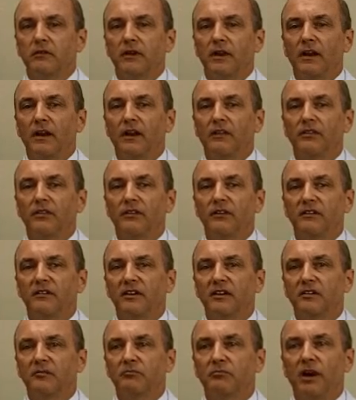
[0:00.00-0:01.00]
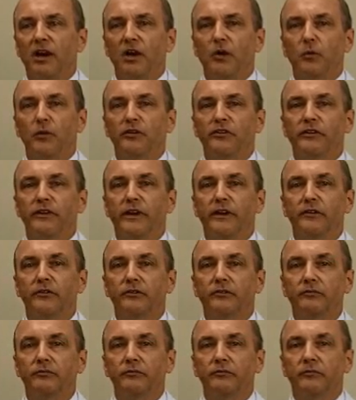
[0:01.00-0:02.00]
And I thought, it's probably
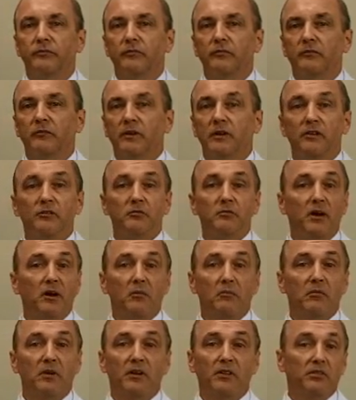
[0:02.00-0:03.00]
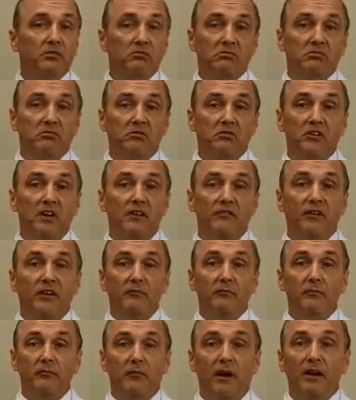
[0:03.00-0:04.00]
coincidence. Well, after about a month, she didn't have
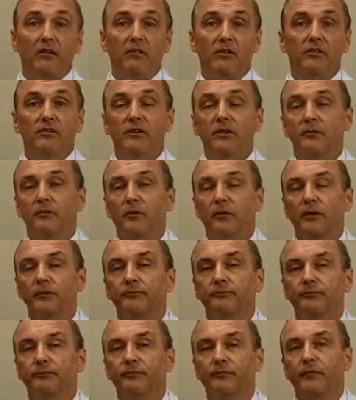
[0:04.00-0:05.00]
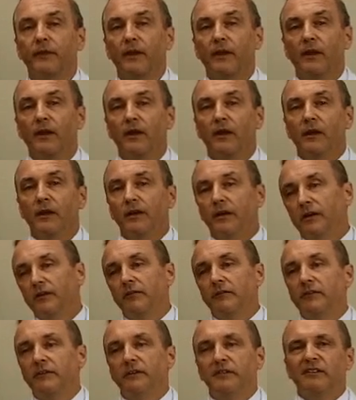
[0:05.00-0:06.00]
any migraines anymore.
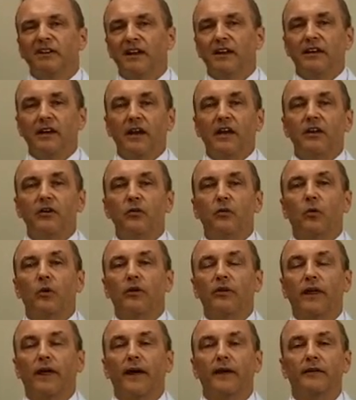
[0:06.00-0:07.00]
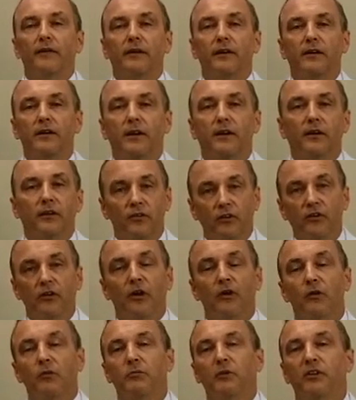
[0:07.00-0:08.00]
Well, I kind of ignored that, and I continued
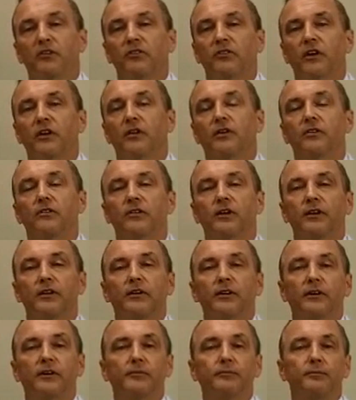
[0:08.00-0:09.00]
on with my studies, and